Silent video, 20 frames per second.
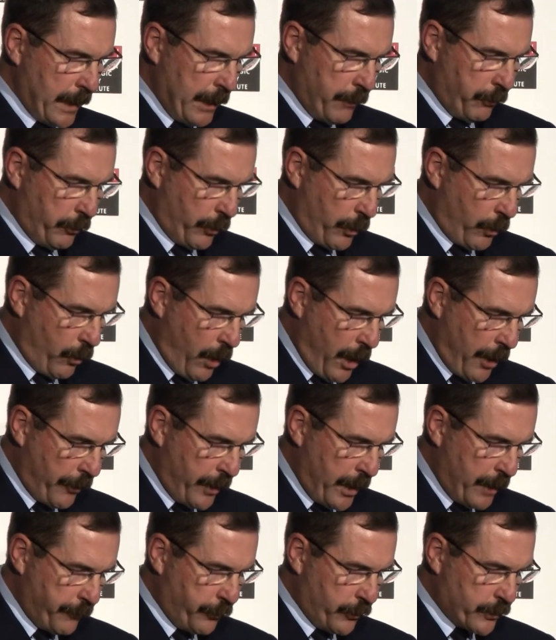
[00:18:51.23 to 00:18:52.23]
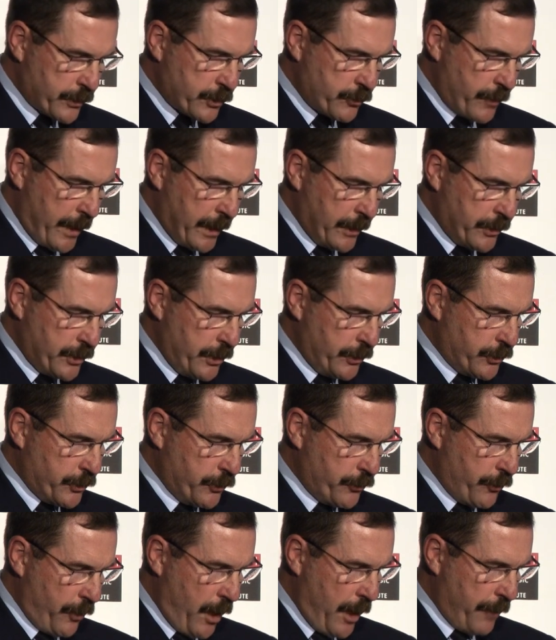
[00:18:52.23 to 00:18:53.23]
It will require an Air Force strategy
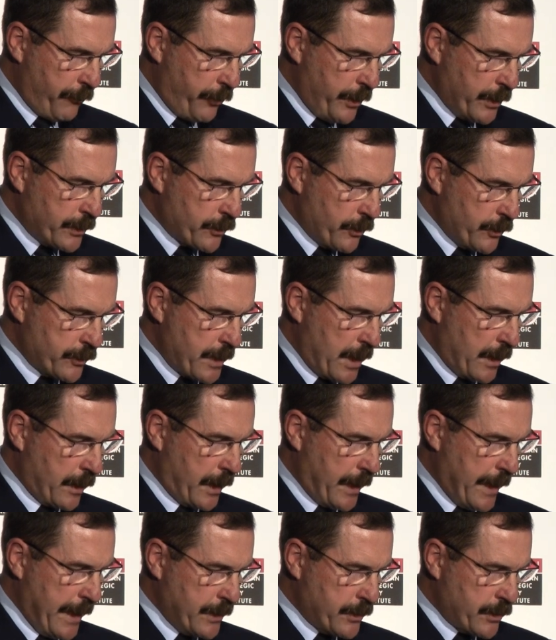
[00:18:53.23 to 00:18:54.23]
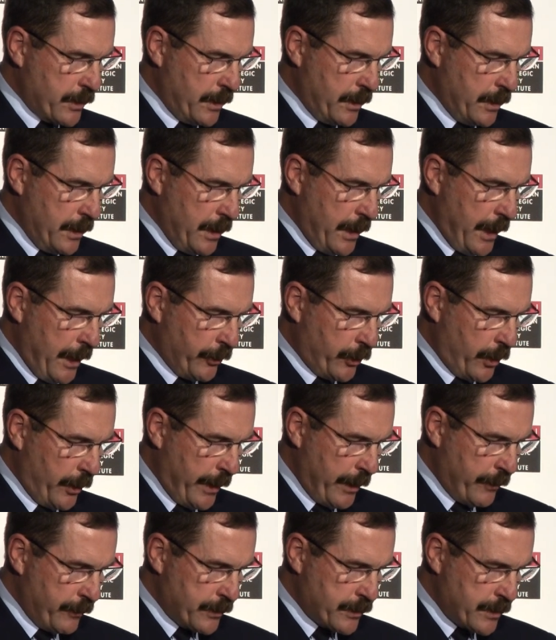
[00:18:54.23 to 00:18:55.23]
to drive resource allocation and
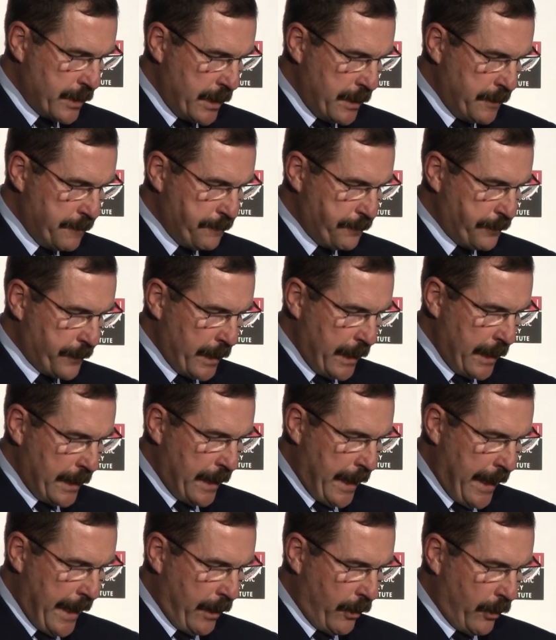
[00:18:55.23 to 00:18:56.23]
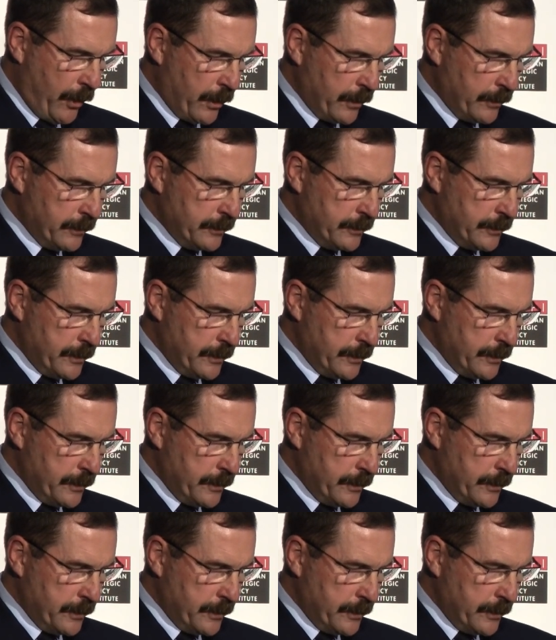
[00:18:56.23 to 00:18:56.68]
coherency in our